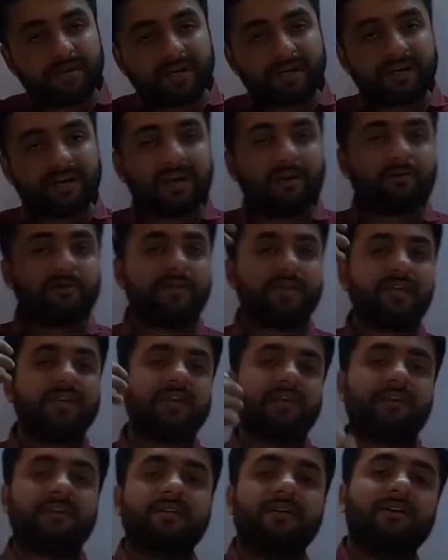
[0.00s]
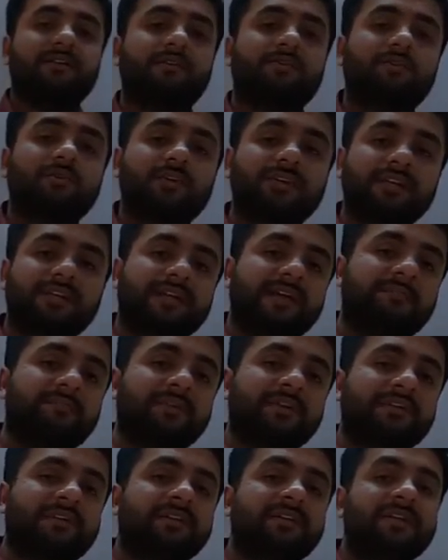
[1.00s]
But now here total
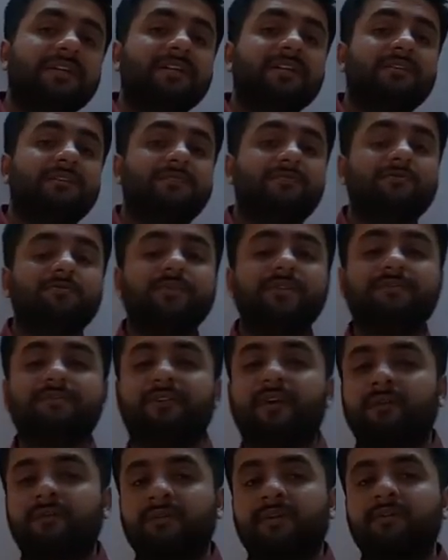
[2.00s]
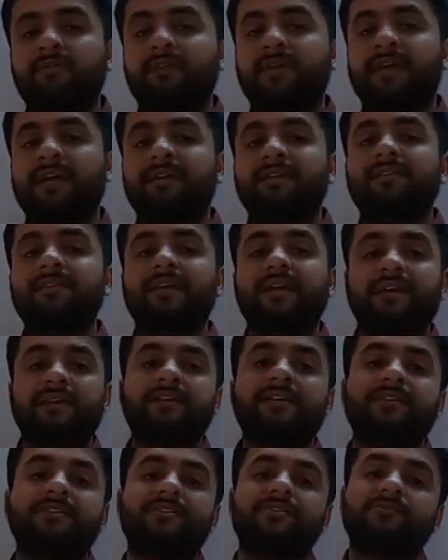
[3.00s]
capital is to be found out and then
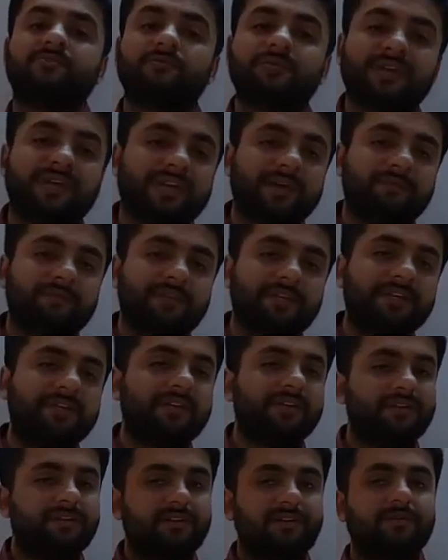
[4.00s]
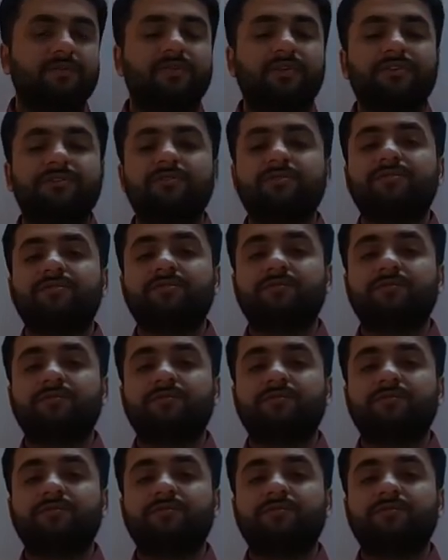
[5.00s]
it is to be kept in new ratio.